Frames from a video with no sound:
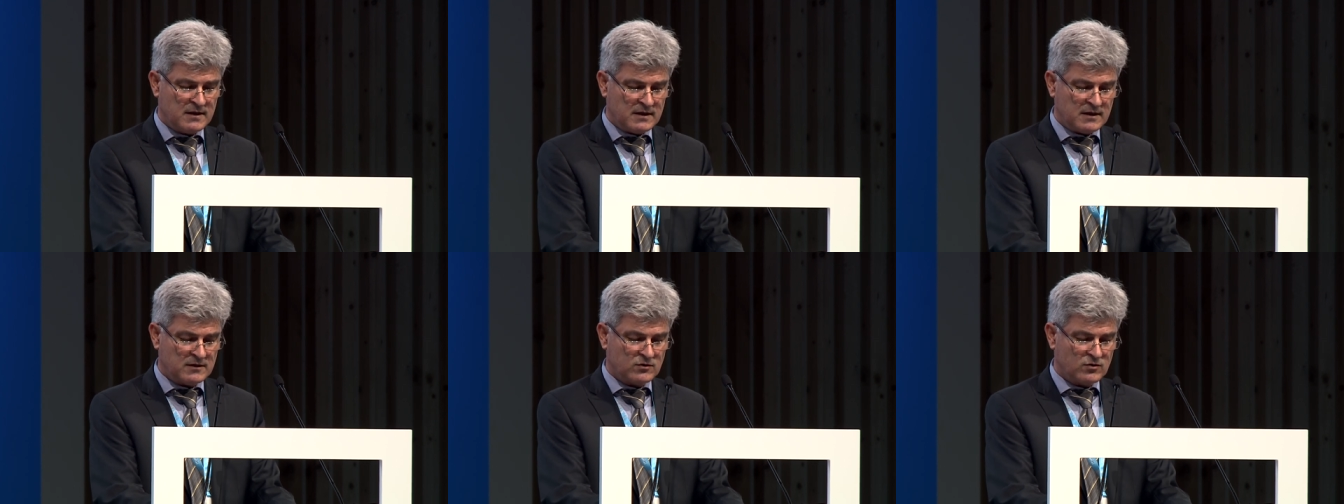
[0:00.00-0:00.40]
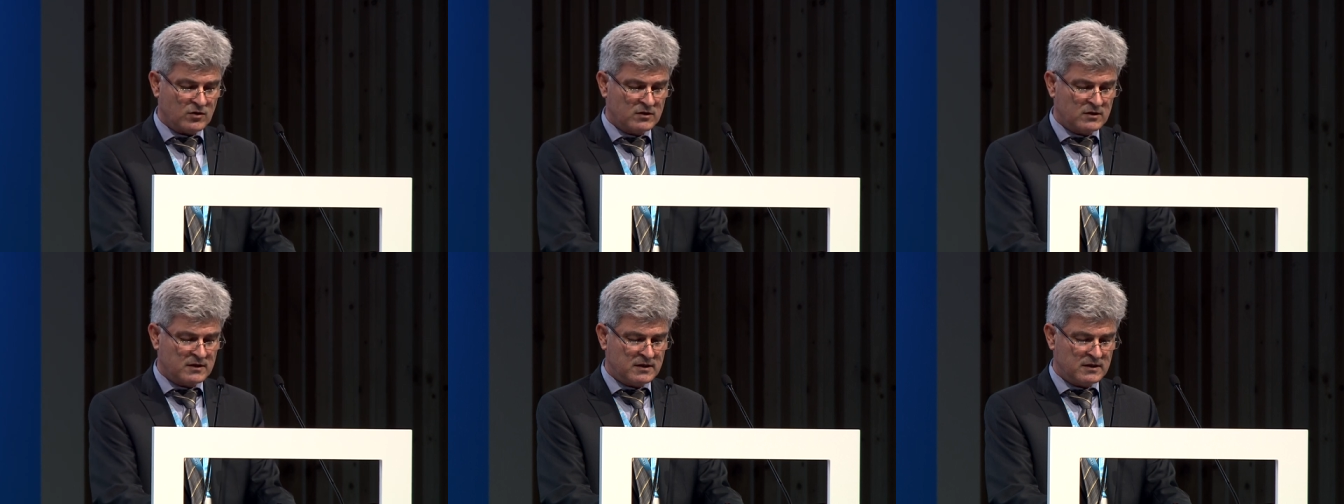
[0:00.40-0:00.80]
in
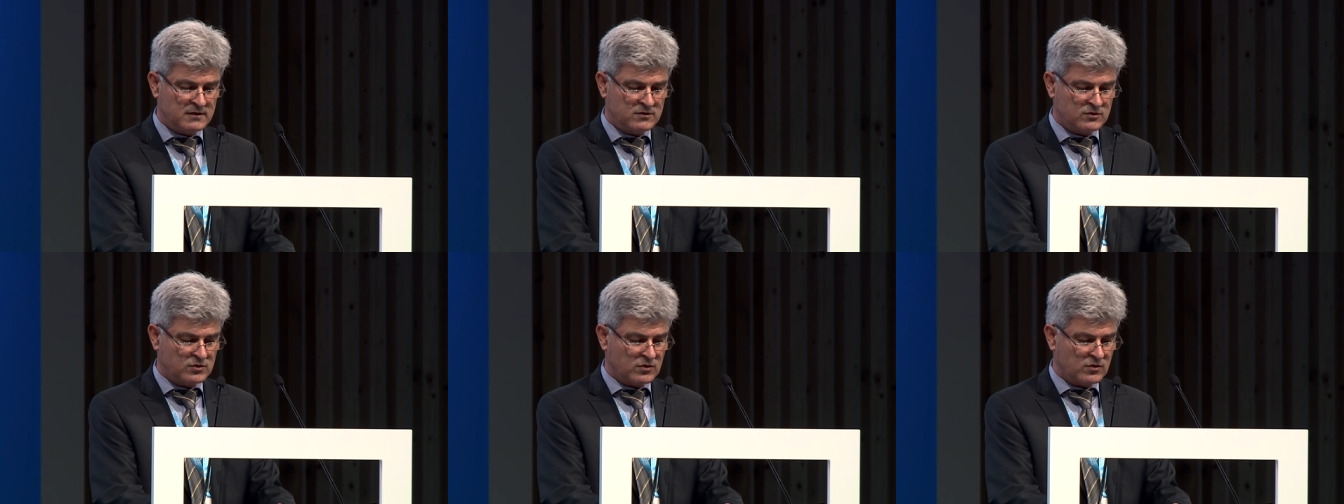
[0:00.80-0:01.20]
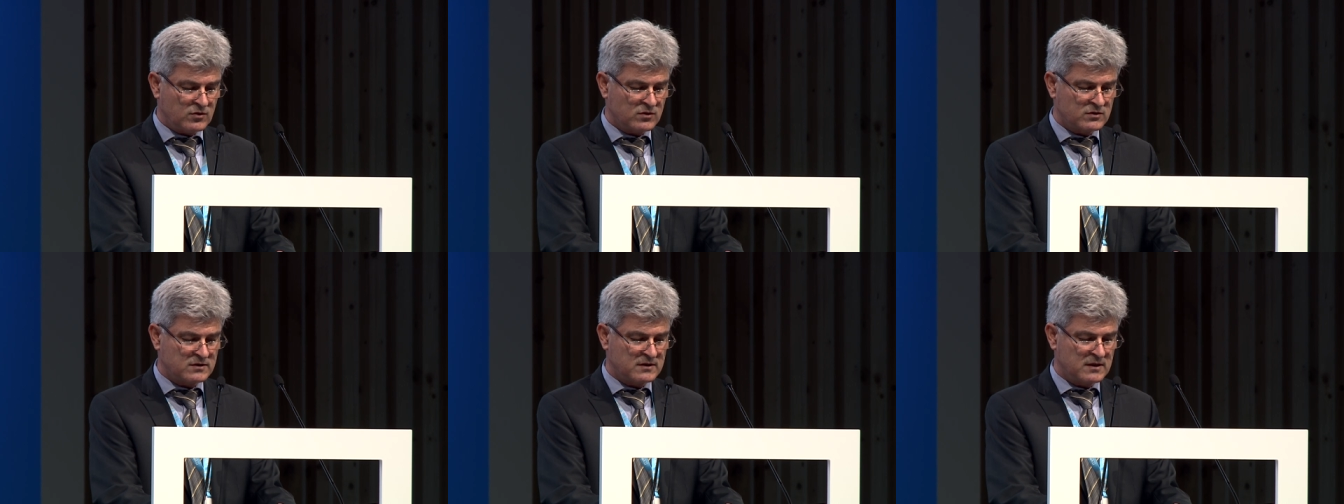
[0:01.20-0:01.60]
working
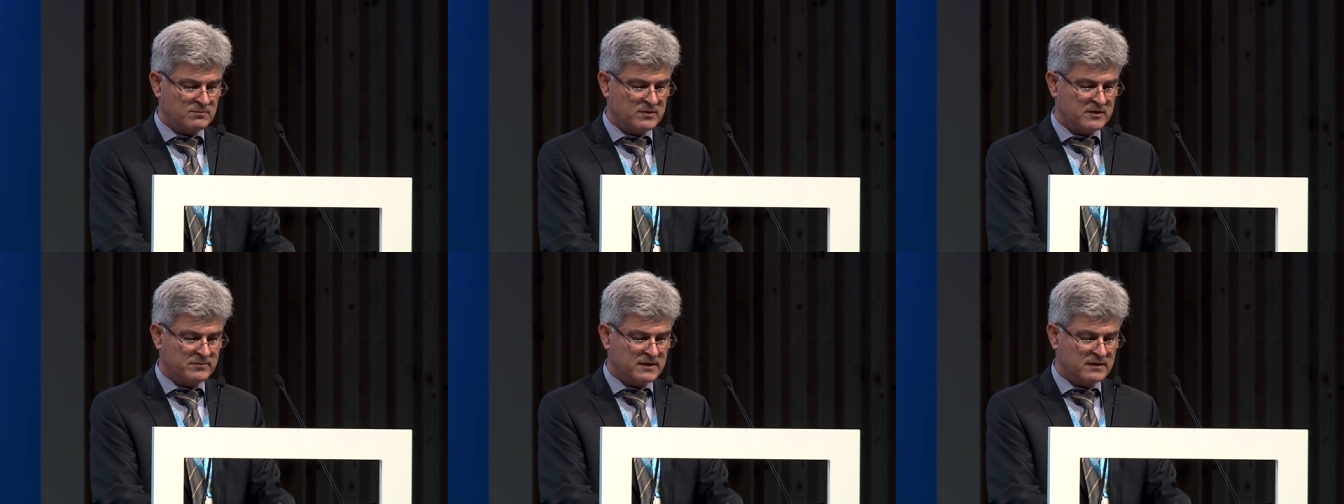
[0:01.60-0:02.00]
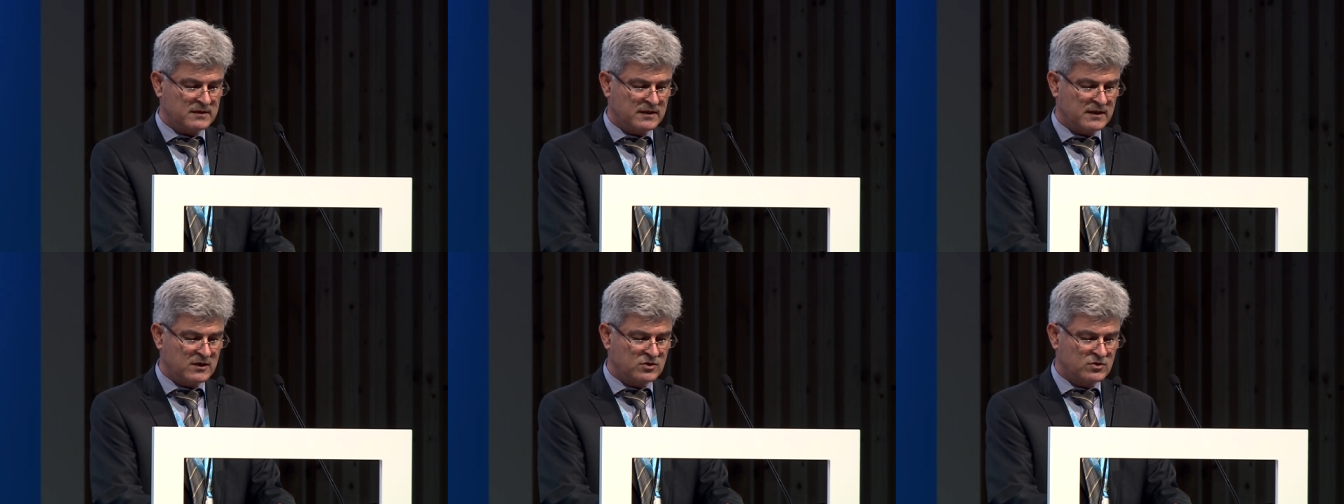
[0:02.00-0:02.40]
towards the
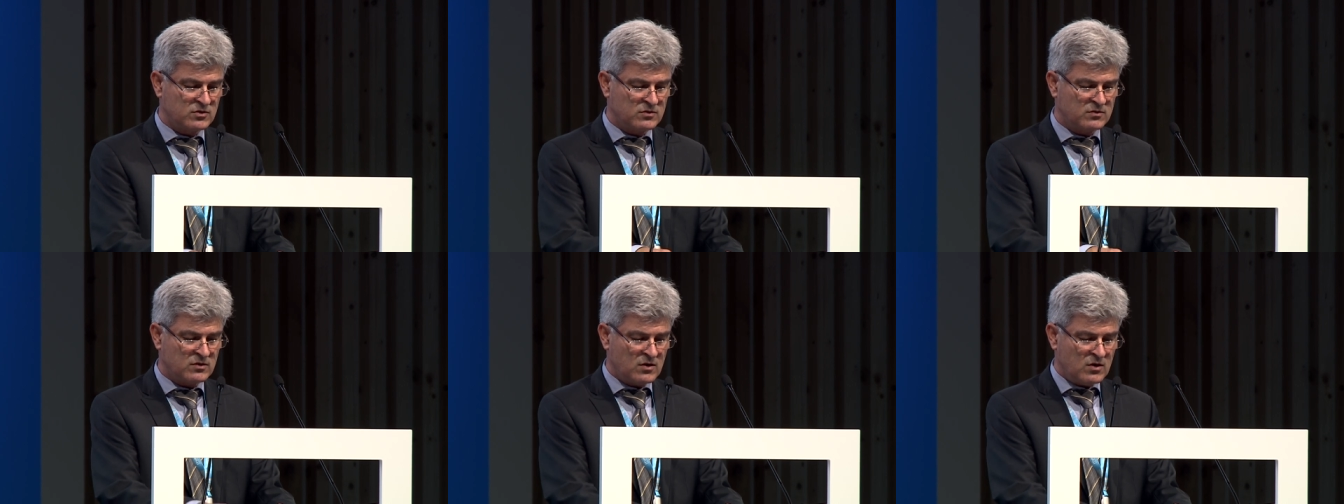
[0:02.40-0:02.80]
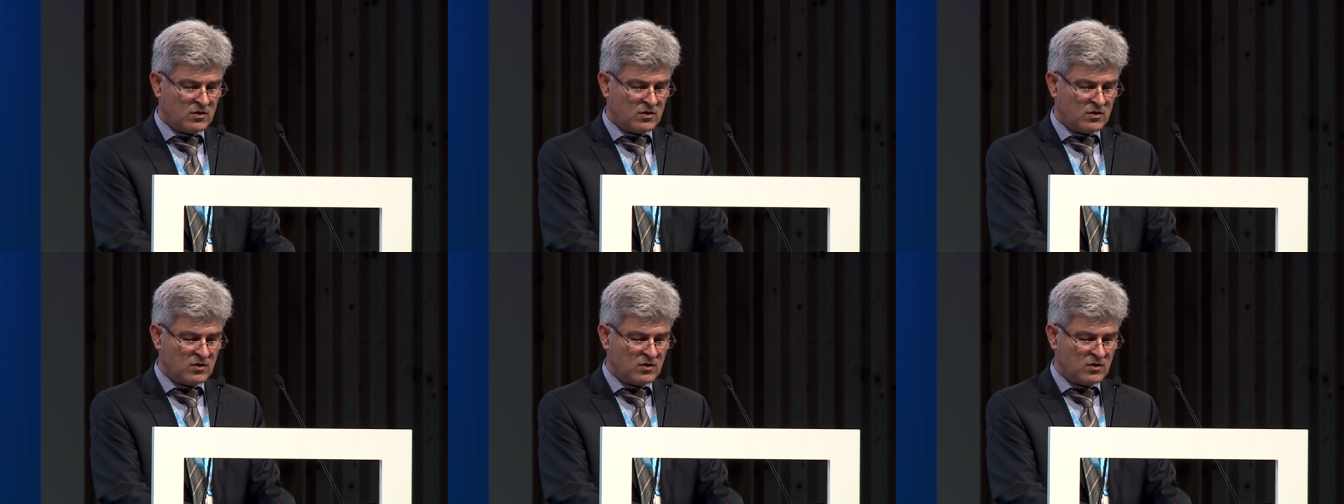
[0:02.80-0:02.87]
implementation